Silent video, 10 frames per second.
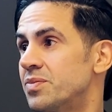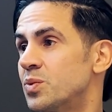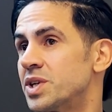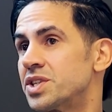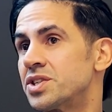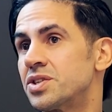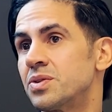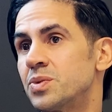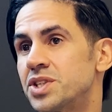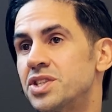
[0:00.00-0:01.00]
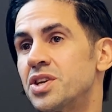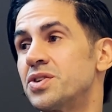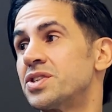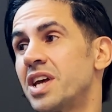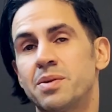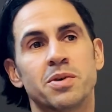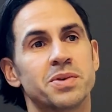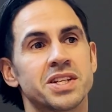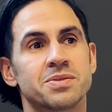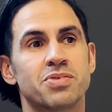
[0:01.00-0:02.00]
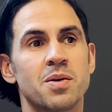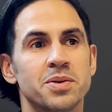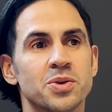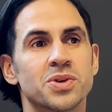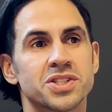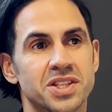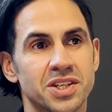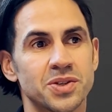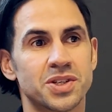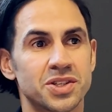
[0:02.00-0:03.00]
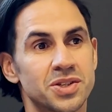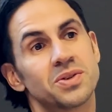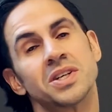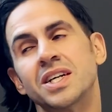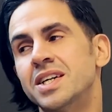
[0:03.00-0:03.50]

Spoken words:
which is understandable, but it's probably the worst thing you can do.